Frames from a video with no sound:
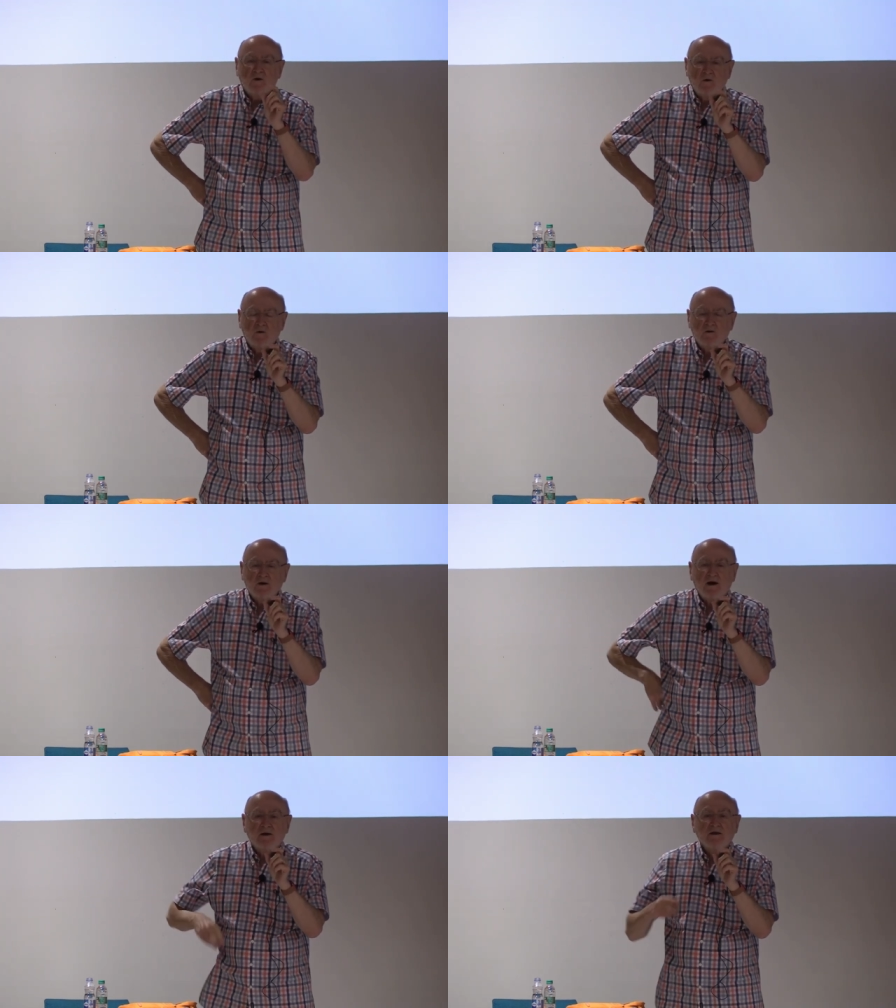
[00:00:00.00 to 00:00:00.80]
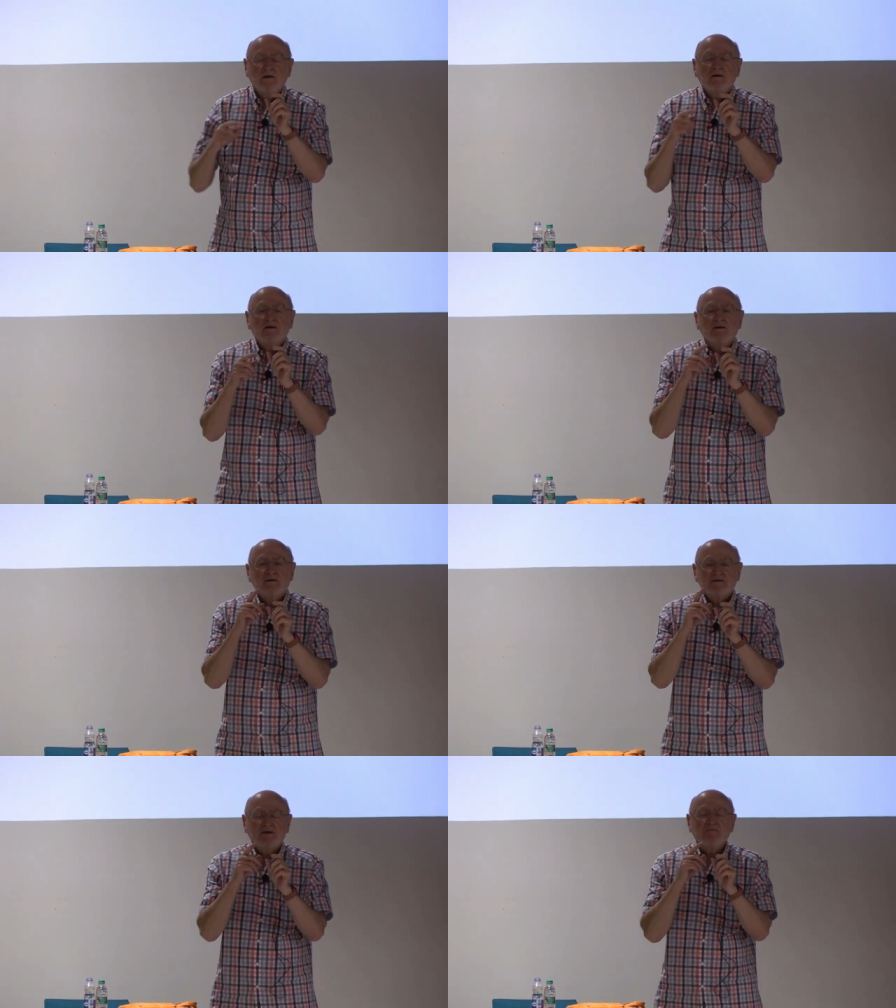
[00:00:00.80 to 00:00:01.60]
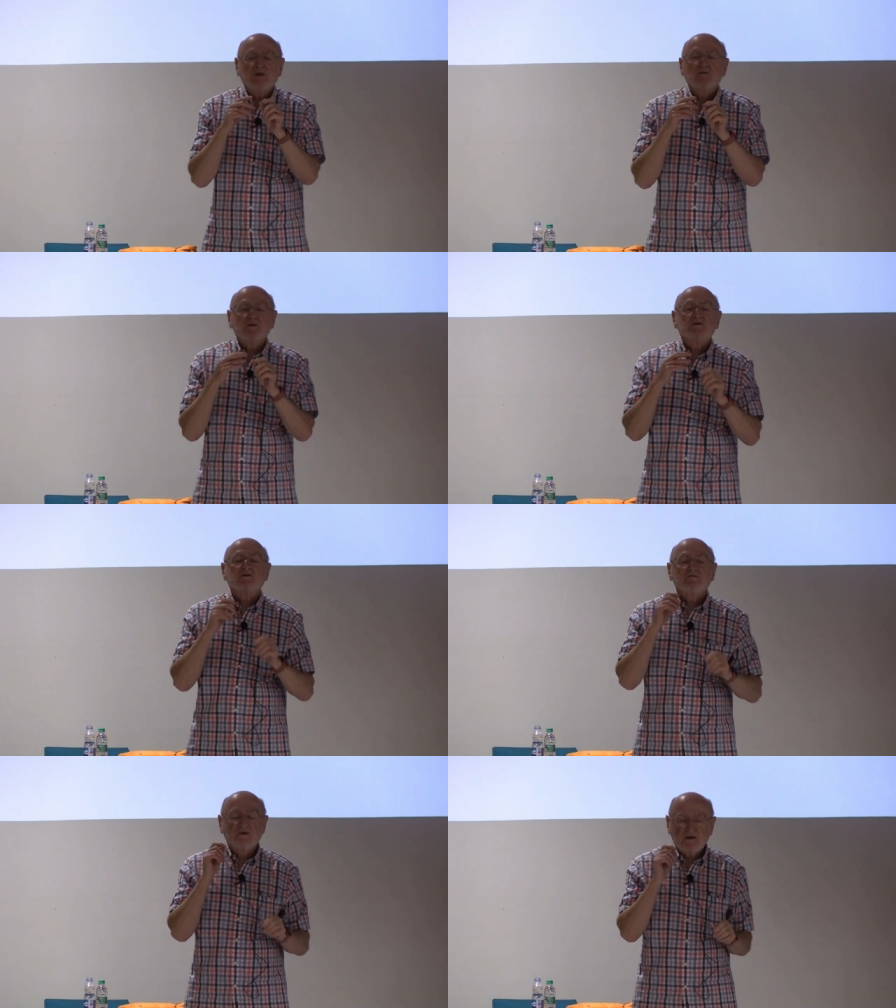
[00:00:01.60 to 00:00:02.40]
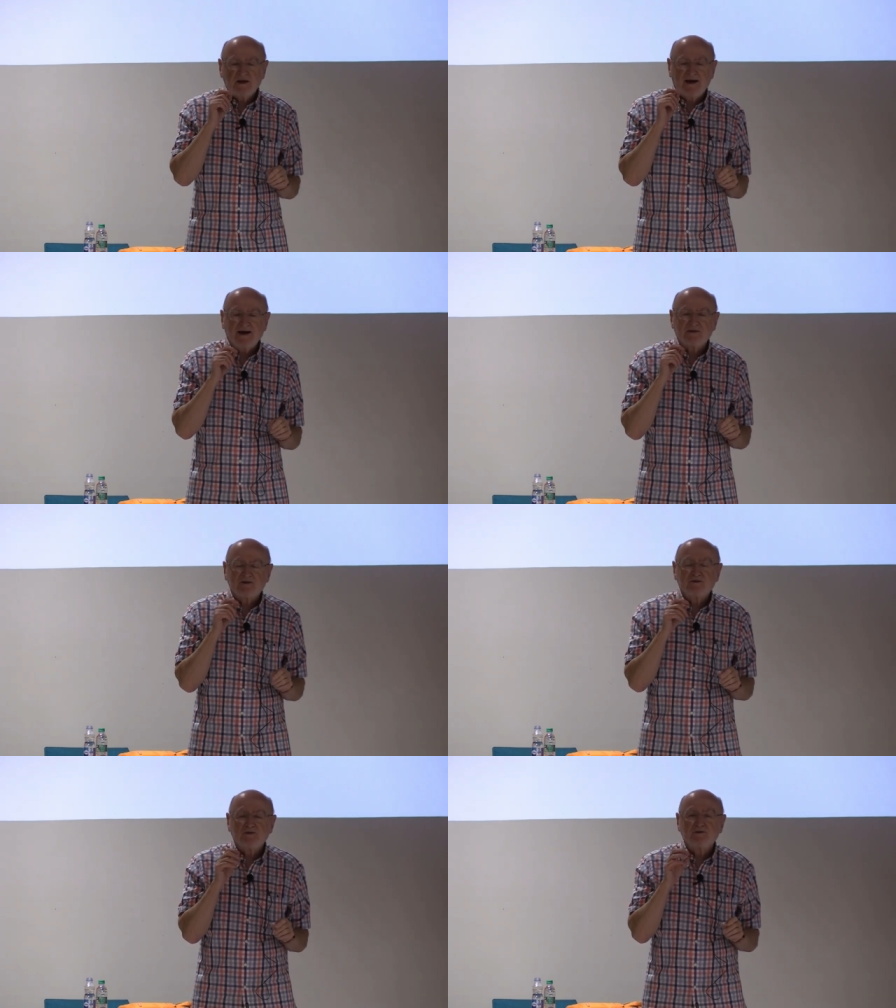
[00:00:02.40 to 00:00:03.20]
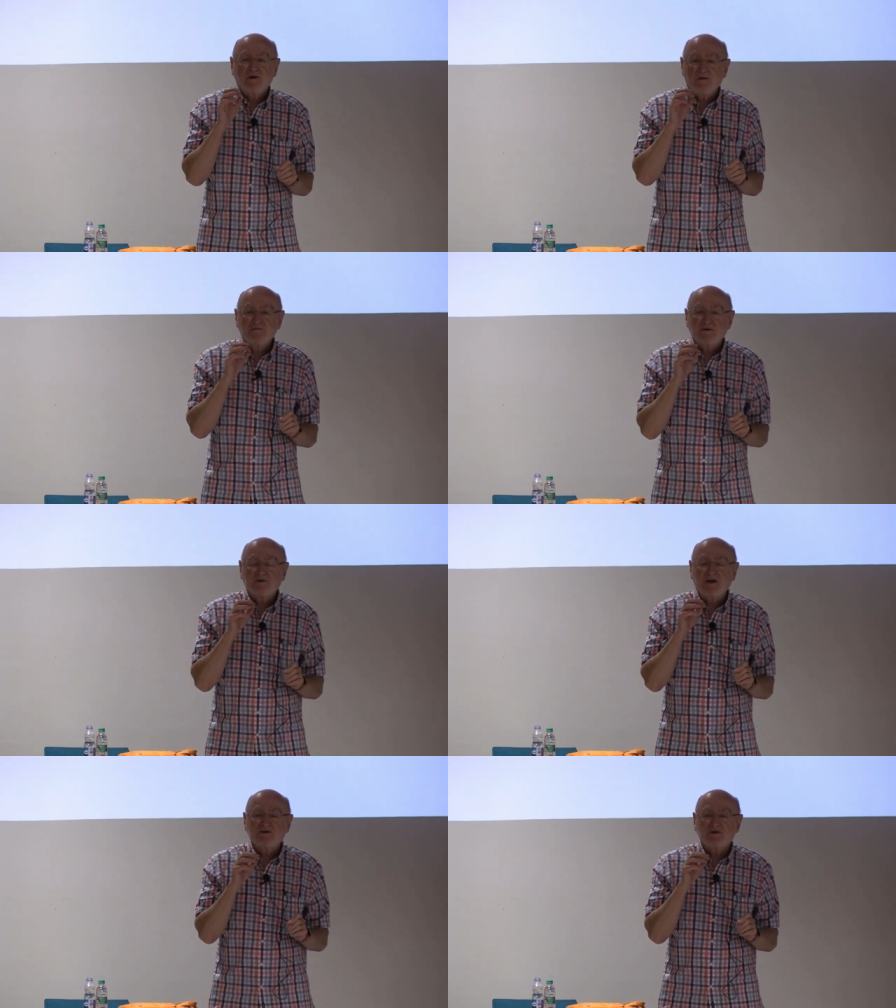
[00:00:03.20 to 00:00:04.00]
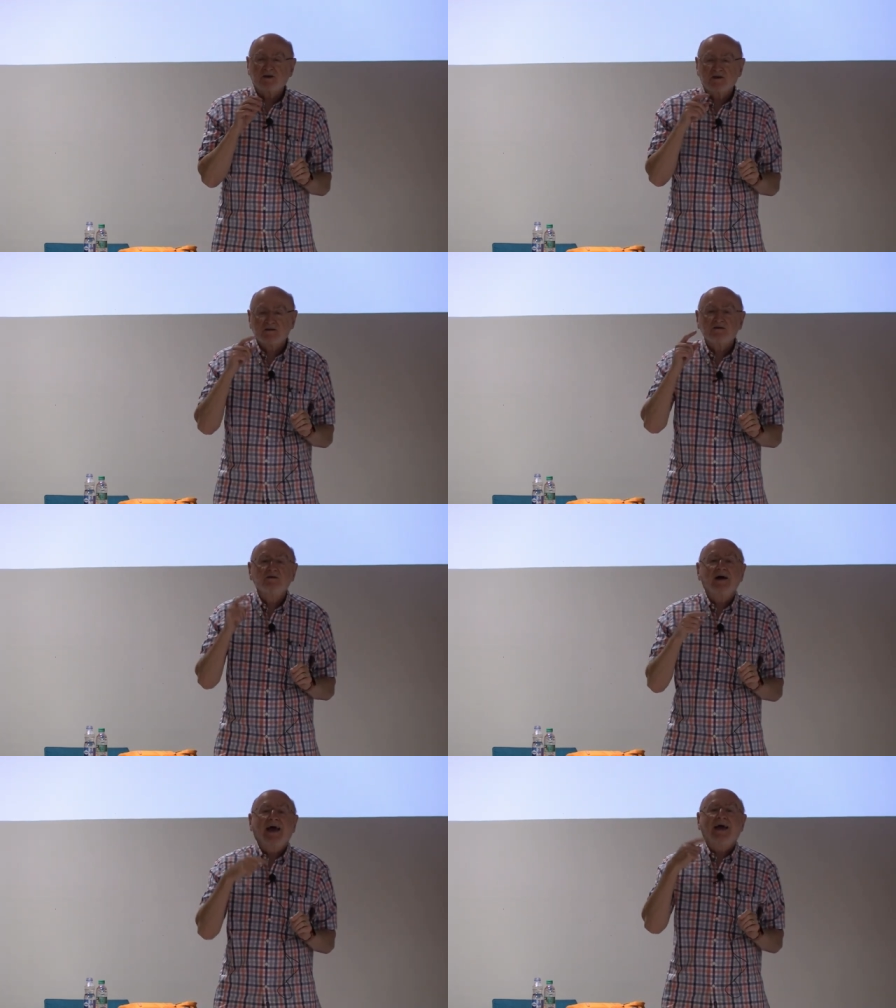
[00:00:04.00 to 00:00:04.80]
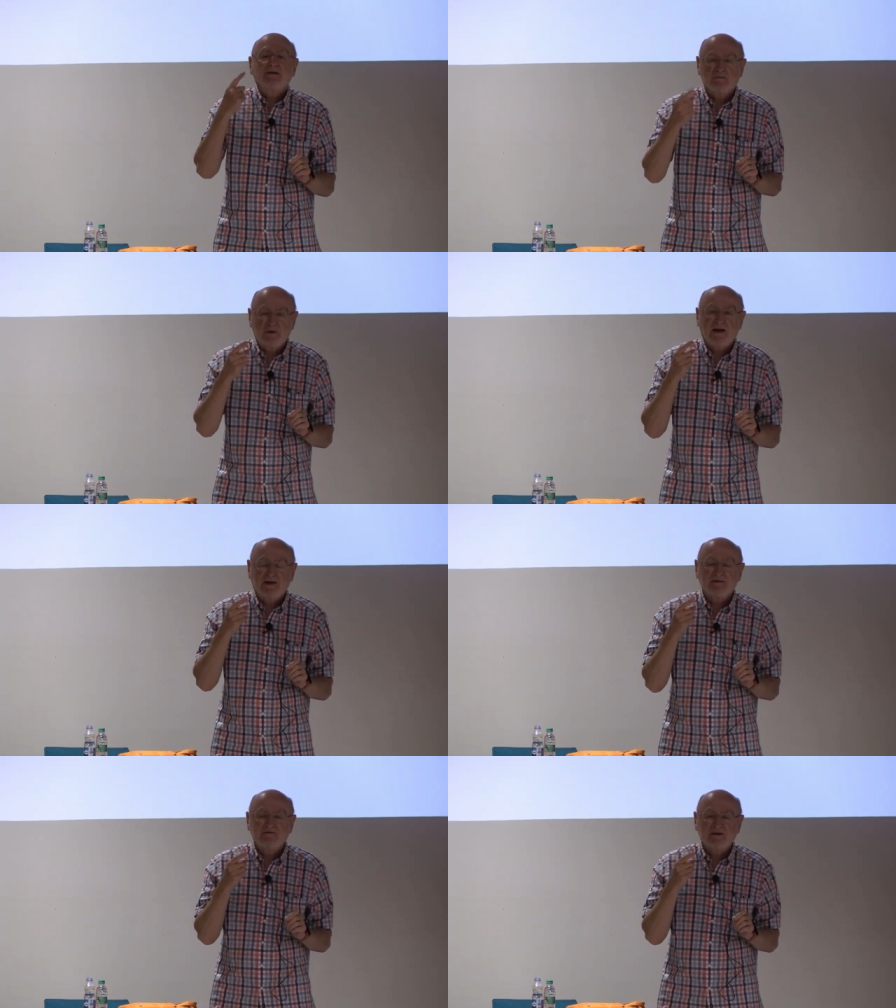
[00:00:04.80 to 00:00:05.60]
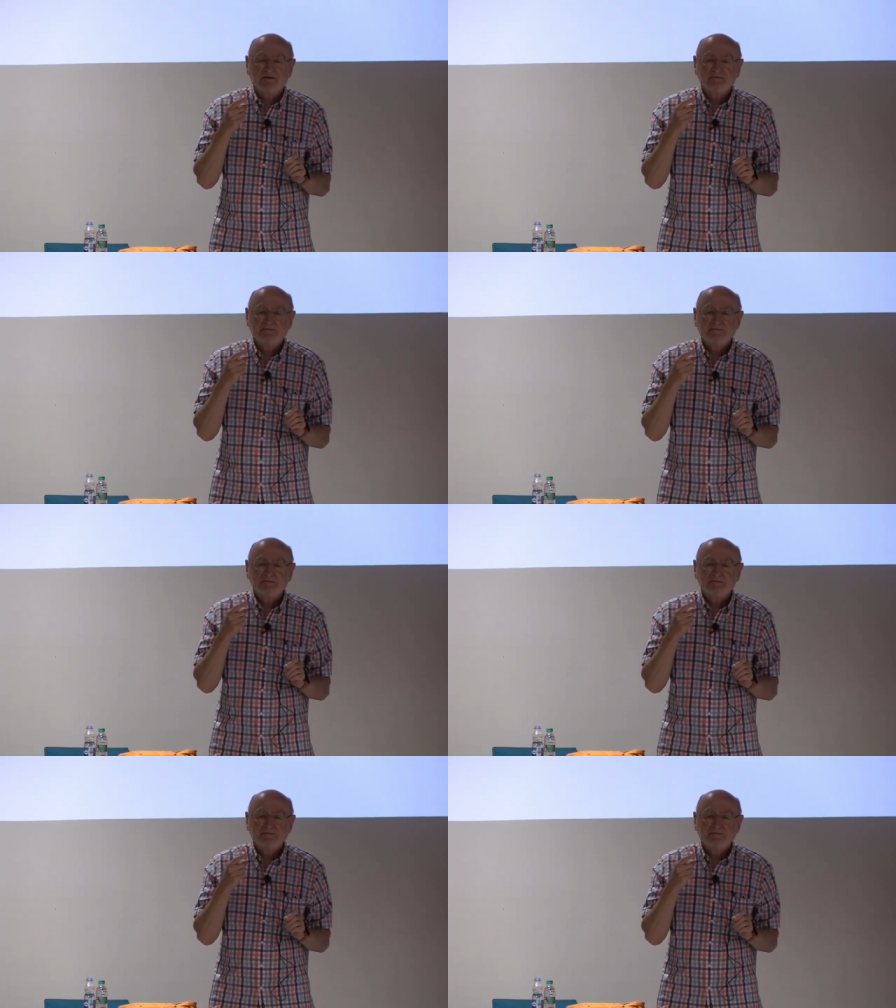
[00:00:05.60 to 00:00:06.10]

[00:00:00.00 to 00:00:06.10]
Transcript: or something which is very hard to do computationally is you add a behavior.